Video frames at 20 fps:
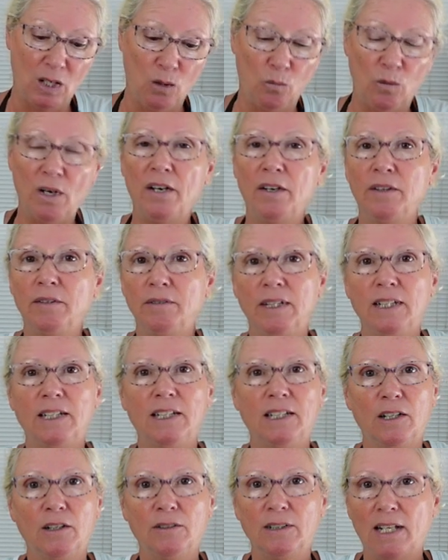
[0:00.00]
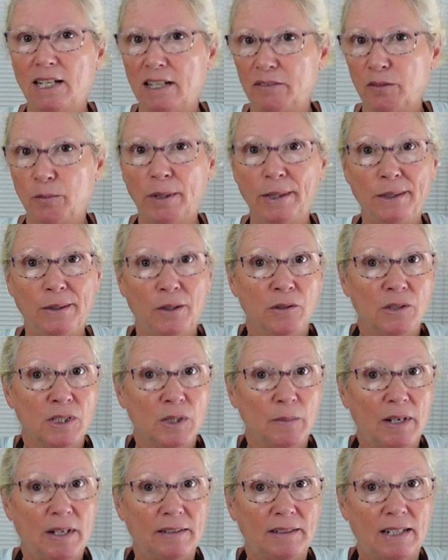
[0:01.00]
Well, not everybody knows
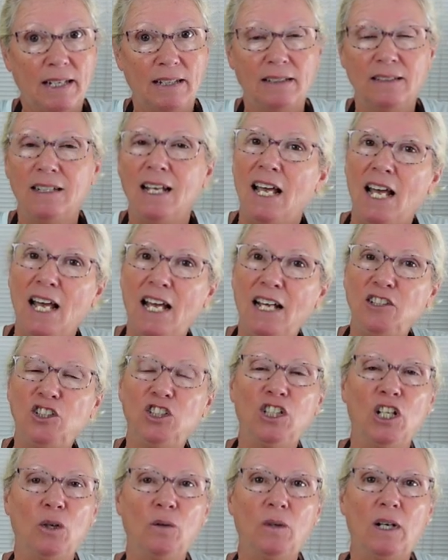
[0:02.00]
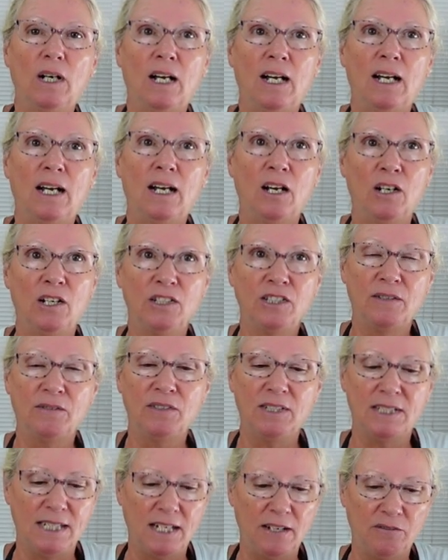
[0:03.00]
about that. And I also have to
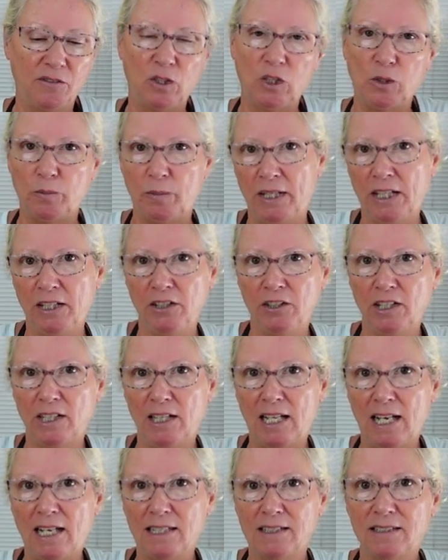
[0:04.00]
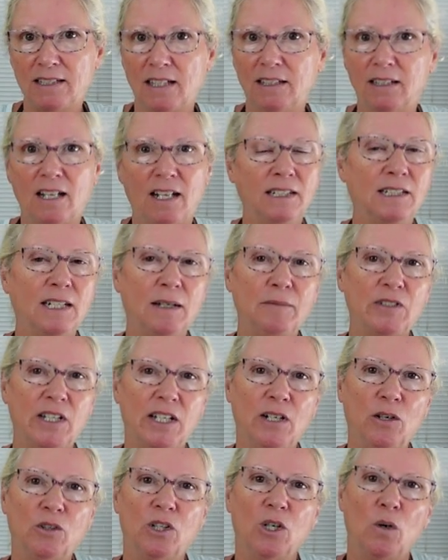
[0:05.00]
say, if it's a beginner class, a lot of times they
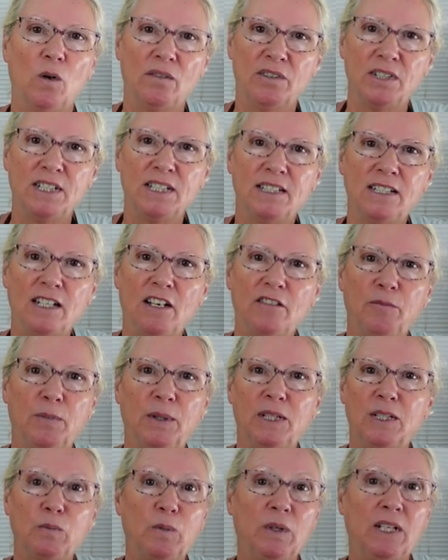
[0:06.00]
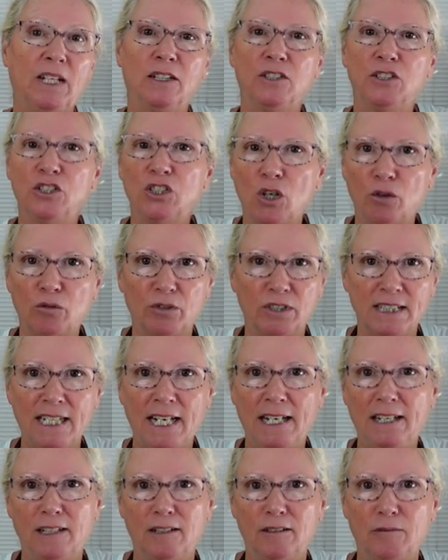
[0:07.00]
don't go over this stuff because beginners don't
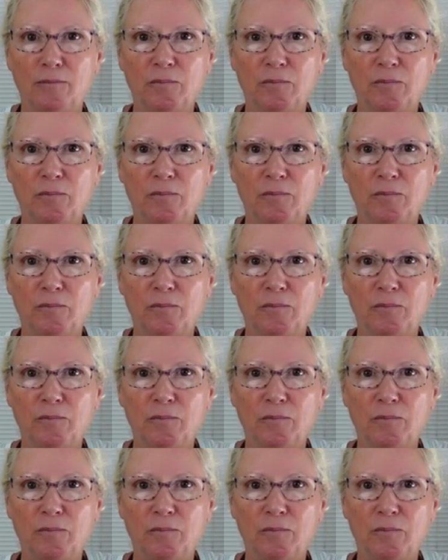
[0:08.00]
retain it.